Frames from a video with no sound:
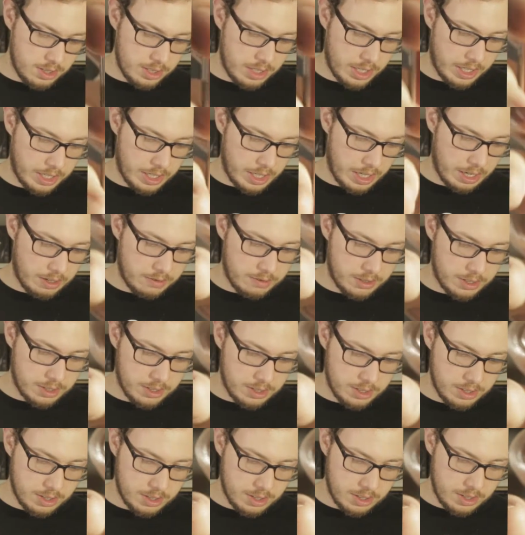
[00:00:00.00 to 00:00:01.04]
Like, ever.
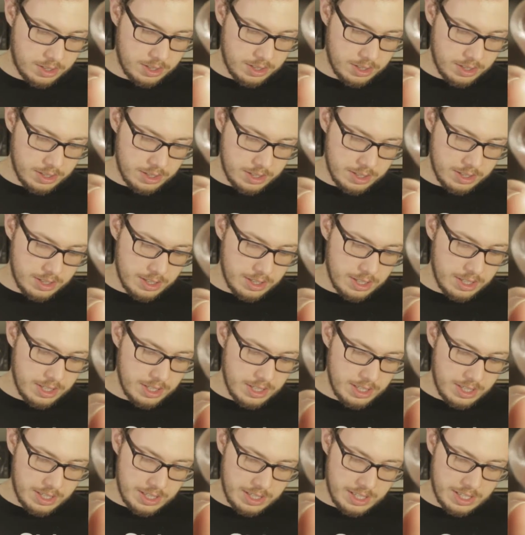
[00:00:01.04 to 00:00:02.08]

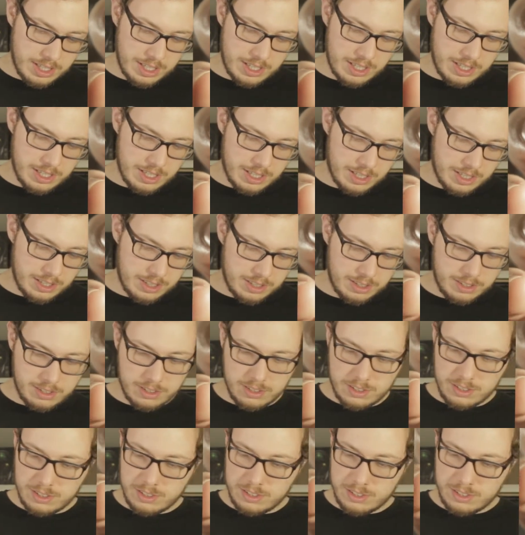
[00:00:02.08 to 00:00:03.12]
That's
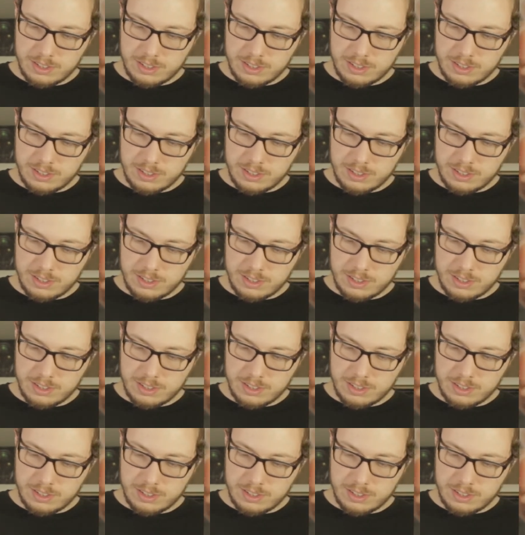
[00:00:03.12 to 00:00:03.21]
cool.